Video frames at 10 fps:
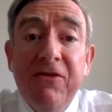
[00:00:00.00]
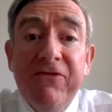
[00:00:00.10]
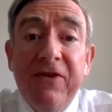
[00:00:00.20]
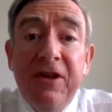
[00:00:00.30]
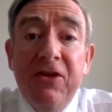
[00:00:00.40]

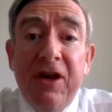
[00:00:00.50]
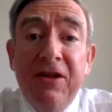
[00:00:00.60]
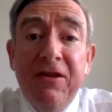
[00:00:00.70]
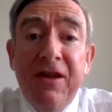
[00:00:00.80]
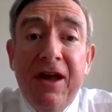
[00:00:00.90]

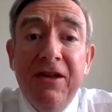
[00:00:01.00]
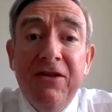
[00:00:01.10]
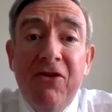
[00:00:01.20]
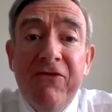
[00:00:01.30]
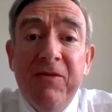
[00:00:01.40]
in
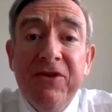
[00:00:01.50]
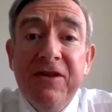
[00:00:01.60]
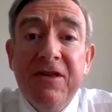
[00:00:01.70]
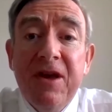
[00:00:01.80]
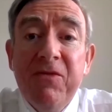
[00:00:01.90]
November to
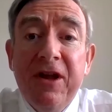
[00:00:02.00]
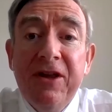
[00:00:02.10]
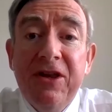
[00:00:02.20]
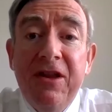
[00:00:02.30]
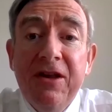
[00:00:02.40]
December
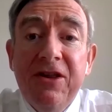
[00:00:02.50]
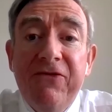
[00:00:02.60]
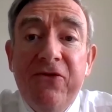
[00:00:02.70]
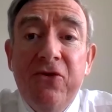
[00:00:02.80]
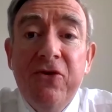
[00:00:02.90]

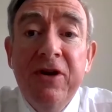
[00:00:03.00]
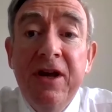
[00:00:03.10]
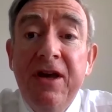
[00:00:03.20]
1994,